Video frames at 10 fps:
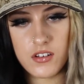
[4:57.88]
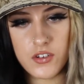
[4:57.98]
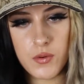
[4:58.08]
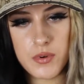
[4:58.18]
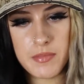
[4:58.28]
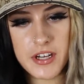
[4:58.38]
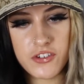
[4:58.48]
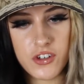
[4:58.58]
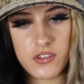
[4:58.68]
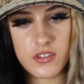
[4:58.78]
Nobody make
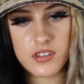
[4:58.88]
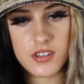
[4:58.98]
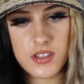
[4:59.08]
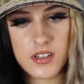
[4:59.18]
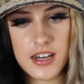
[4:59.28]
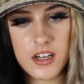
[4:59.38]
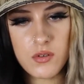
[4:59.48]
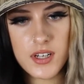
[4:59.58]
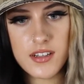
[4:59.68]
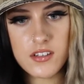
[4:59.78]
jokes. How do
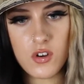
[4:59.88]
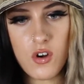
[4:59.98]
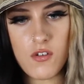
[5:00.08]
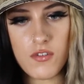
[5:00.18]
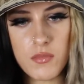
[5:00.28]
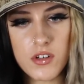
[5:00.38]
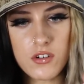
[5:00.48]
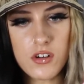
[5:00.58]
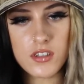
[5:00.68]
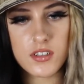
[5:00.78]
I get this off? Oh my
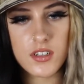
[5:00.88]
god.